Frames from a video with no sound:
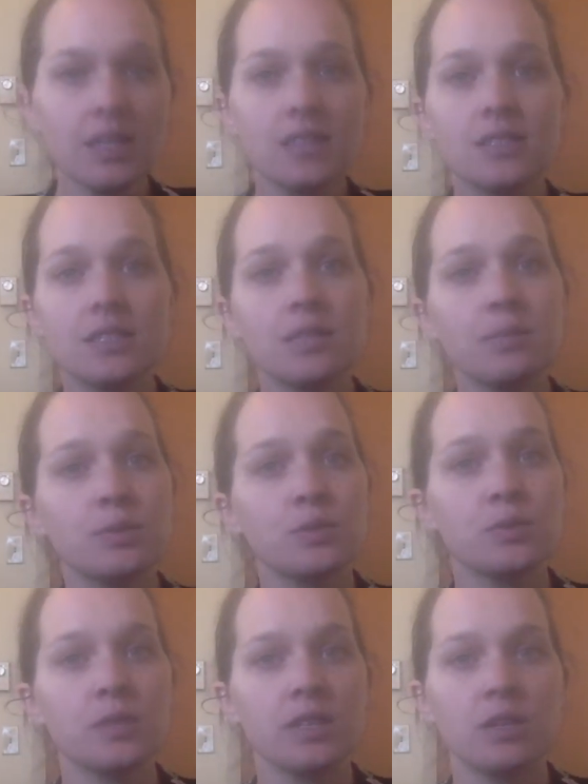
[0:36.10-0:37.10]
Sleep is
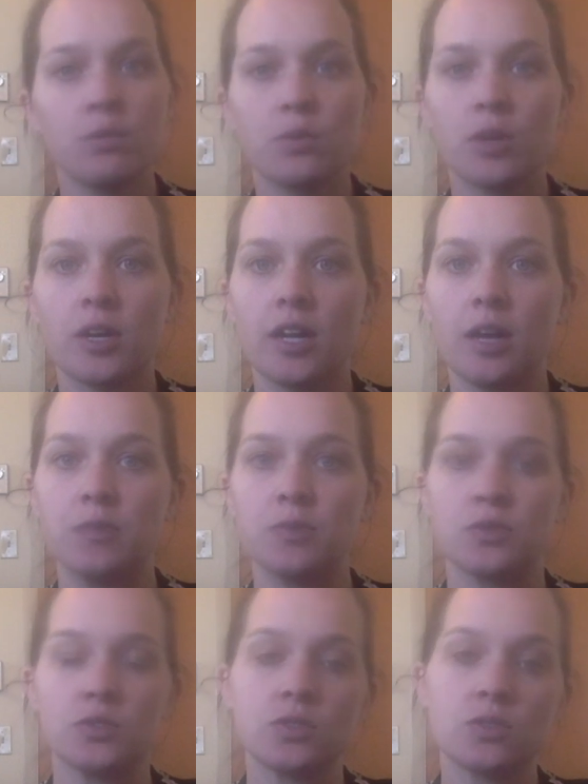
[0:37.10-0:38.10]
really important. It helps
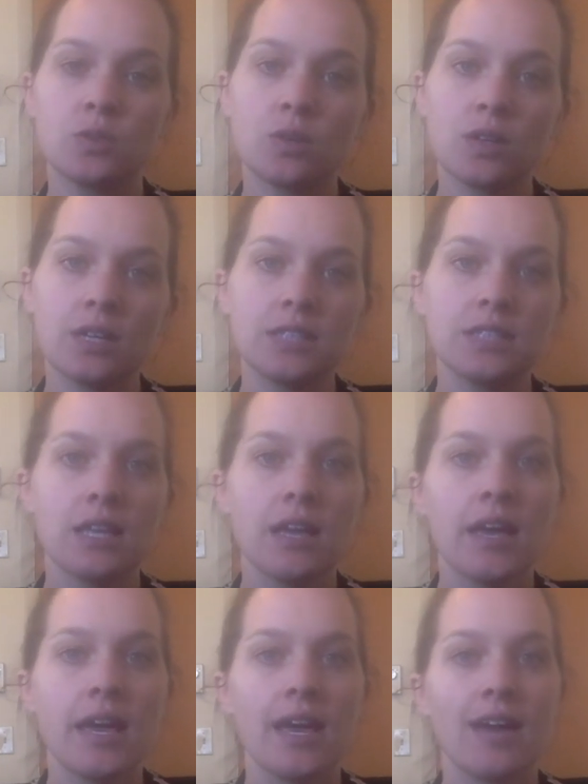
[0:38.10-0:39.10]
restore us.
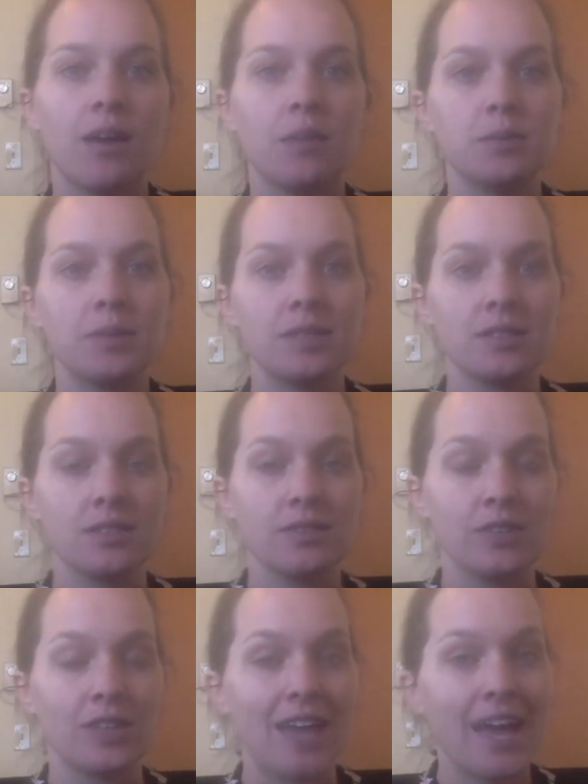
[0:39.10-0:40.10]
It helps make us
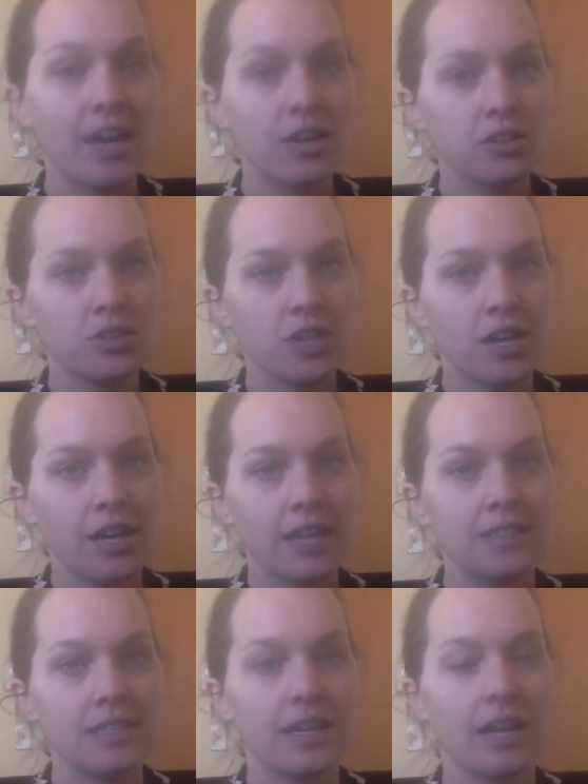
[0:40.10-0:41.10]
feel
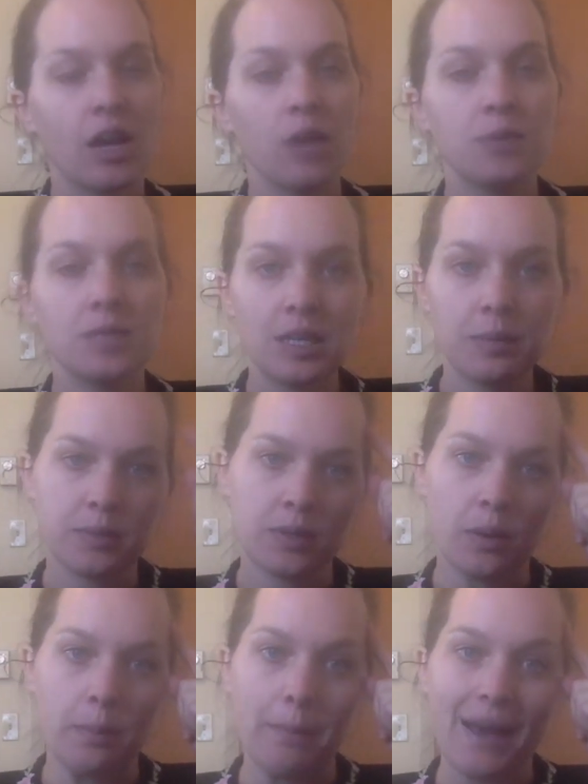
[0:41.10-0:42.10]
energized, and it helps keep
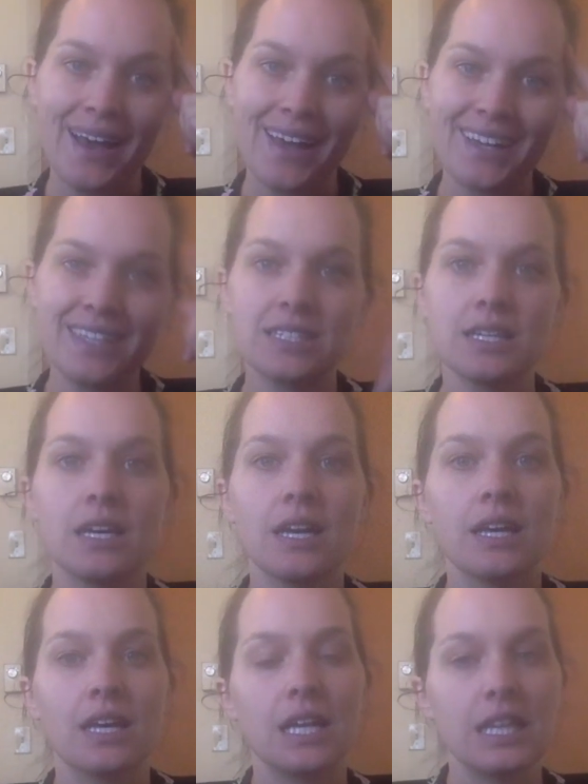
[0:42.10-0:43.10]
our mind
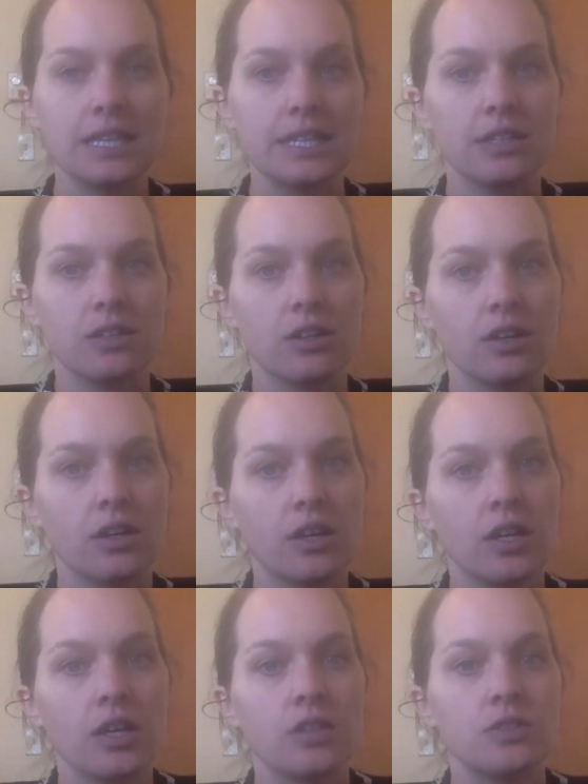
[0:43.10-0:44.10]
clear.
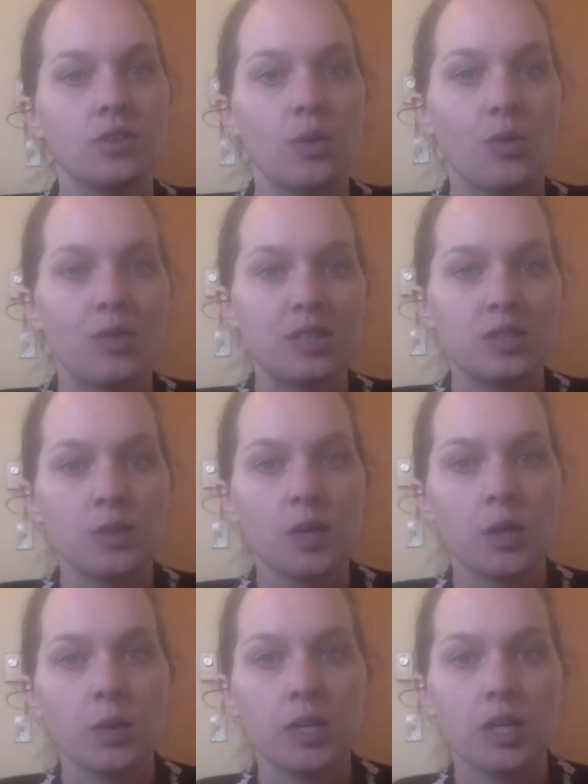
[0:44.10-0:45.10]
So this
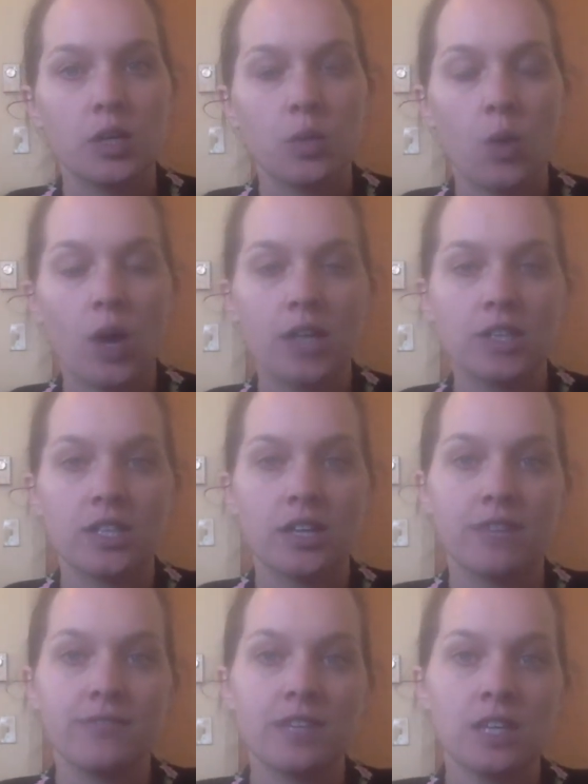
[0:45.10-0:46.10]
week, we're going to watch
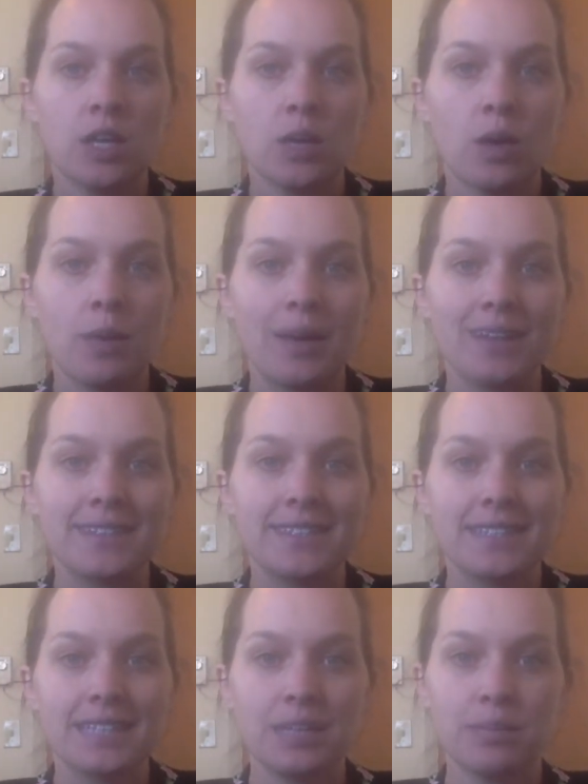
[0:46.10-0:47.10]
a video about
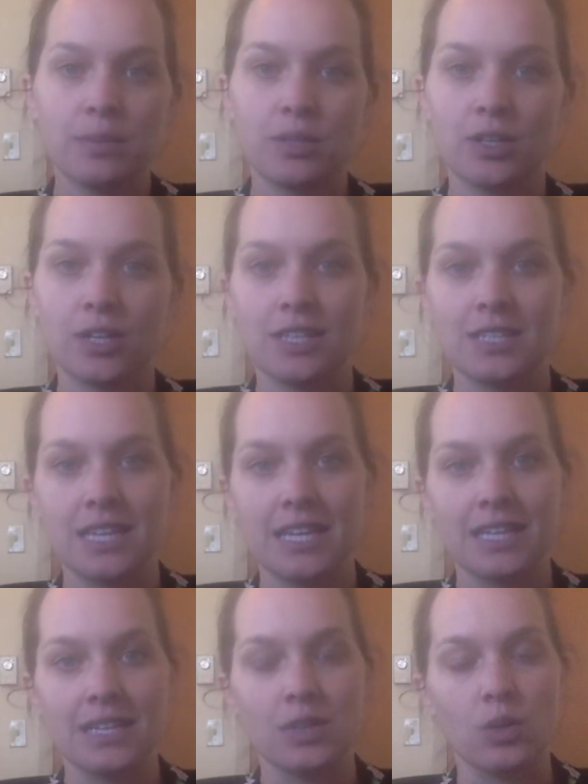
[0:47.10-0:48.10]
sleep. You're going to take
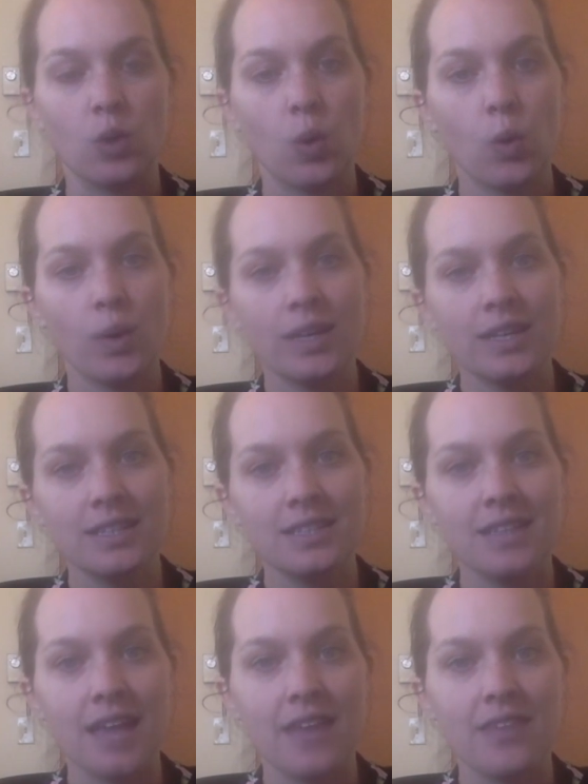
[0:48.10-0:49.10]
a little
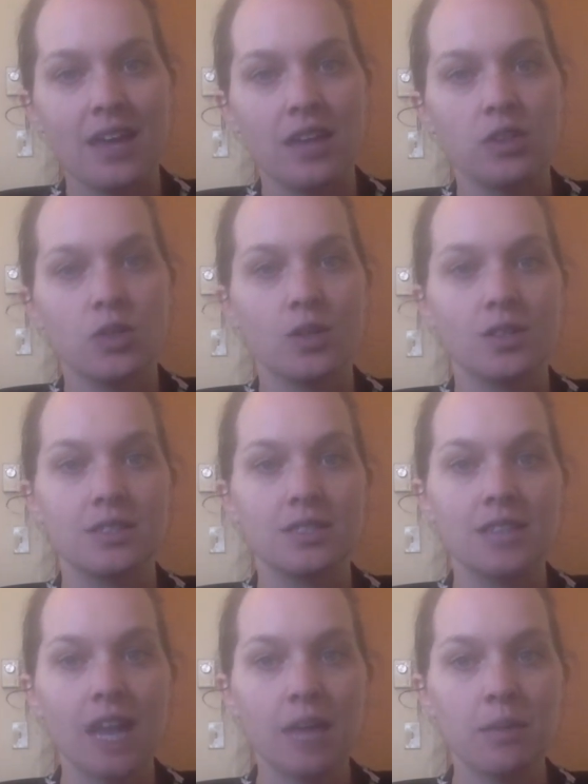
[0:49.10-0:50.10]
quiz, and then your
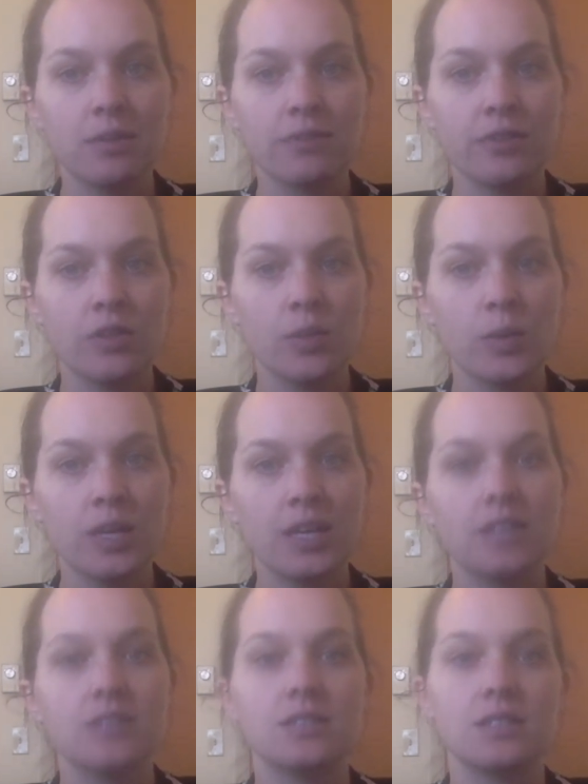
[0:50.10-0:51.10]
assignment for the
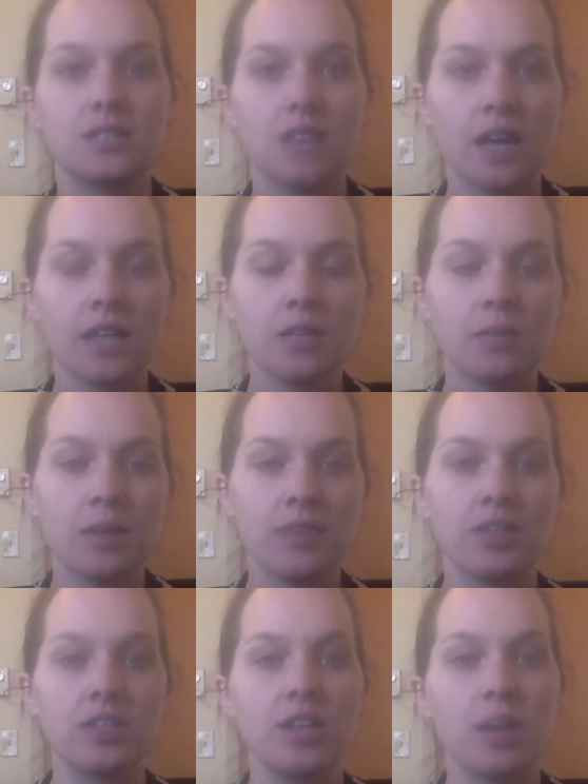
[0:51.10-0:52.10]
week is to document
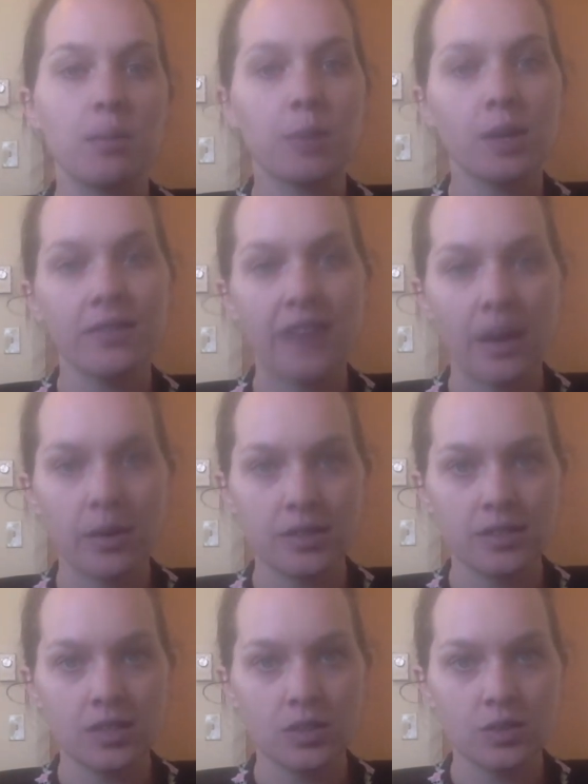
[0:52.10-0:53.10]
the number of hours
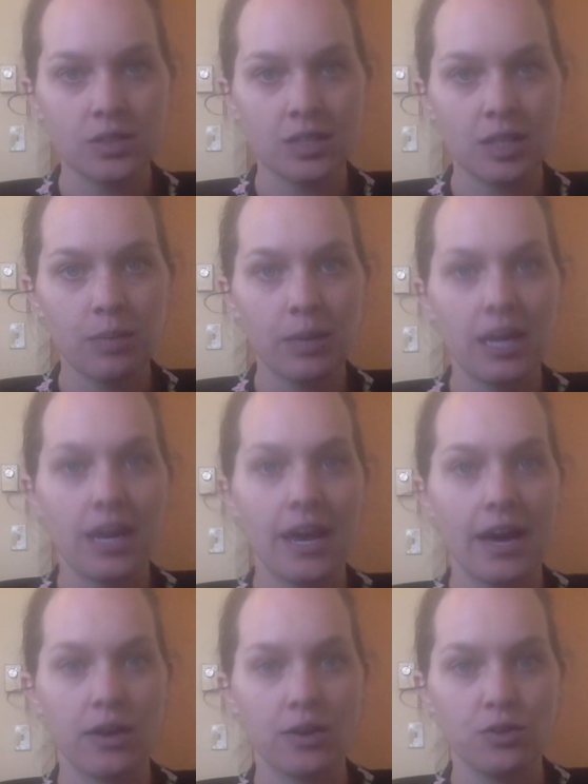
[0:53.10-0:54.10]
that you sleep and
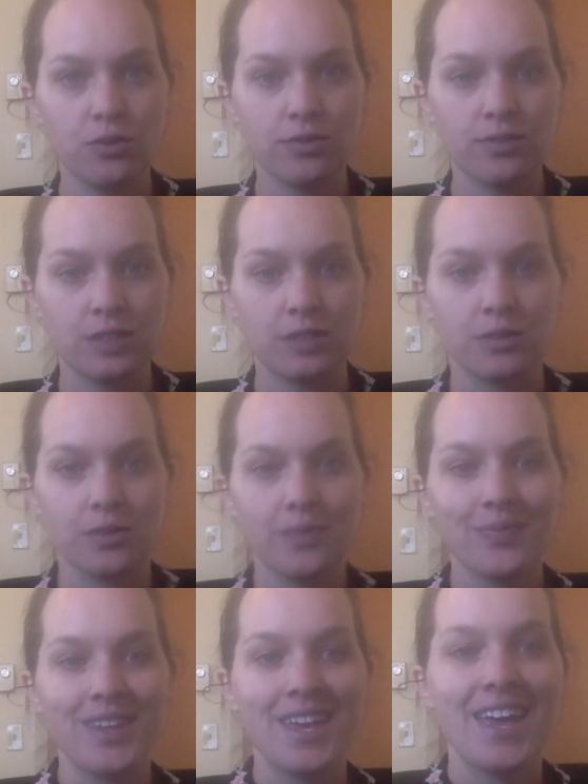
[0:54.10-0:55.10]
how you feel.
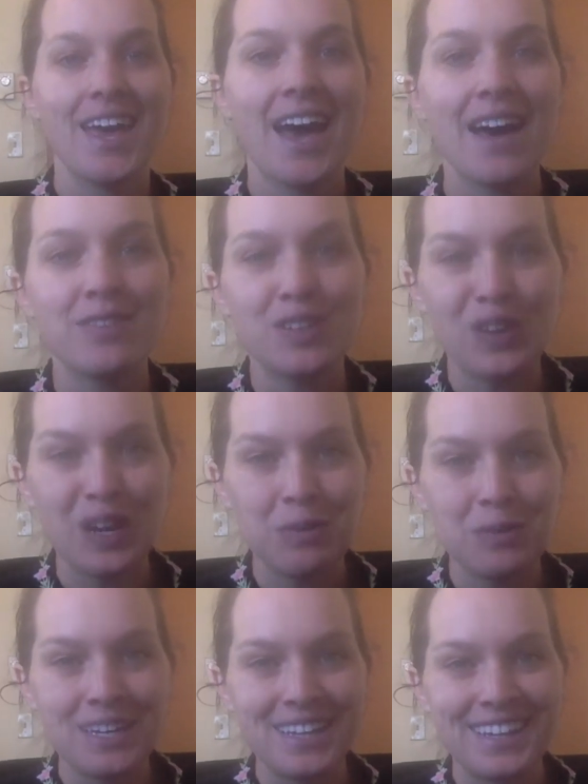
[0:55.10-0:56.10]
Have a great
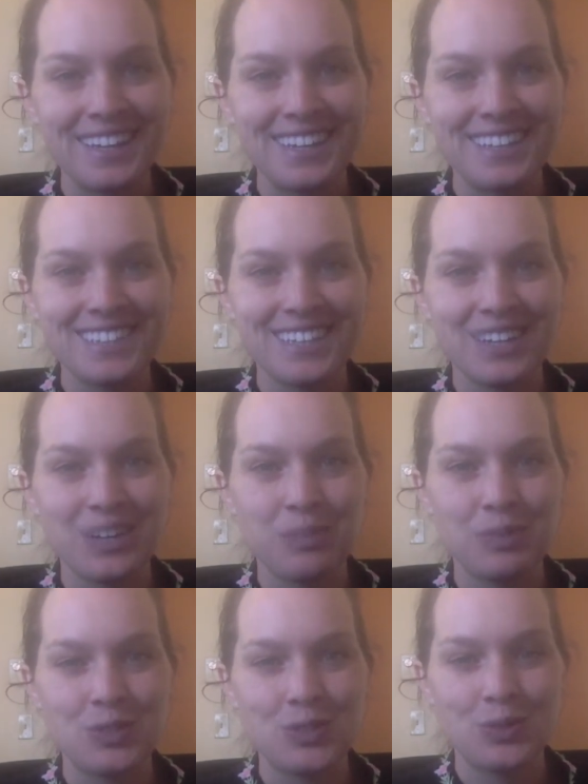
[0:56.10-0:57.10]
week, ladies, and I hope
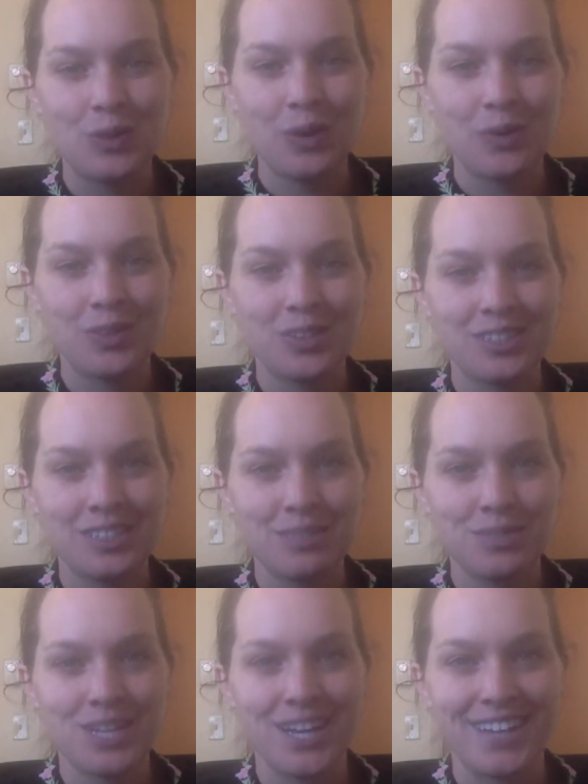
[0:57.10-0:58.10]
you do well with your
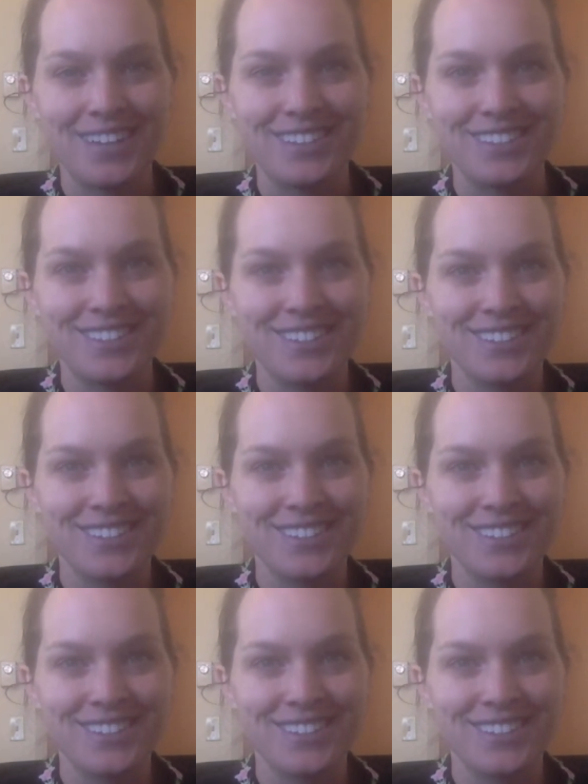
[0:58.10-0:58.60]
sleep challenge.